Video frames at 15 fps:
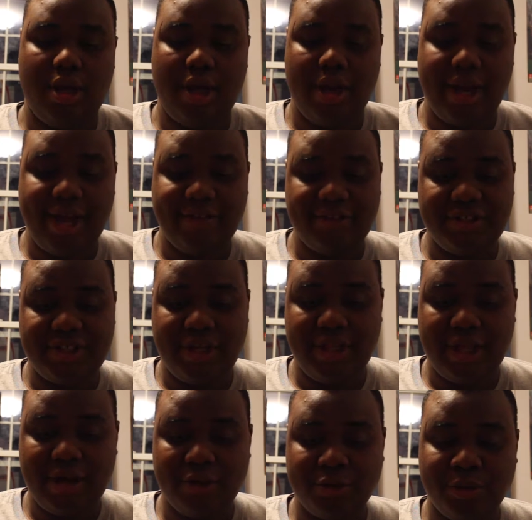And I have to say
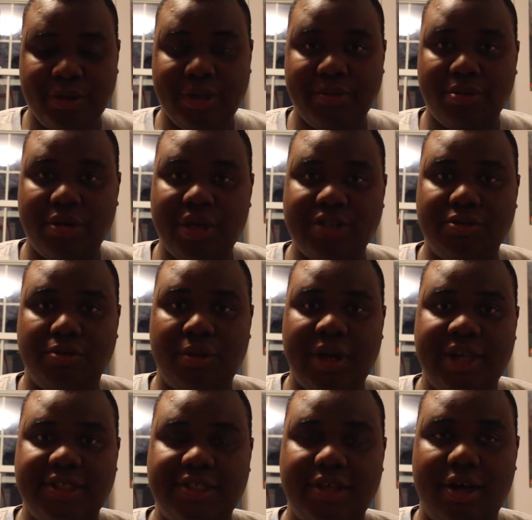that I was really impressed with
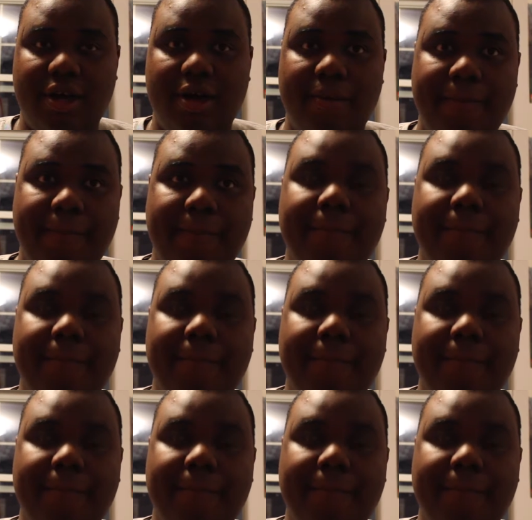what I saw.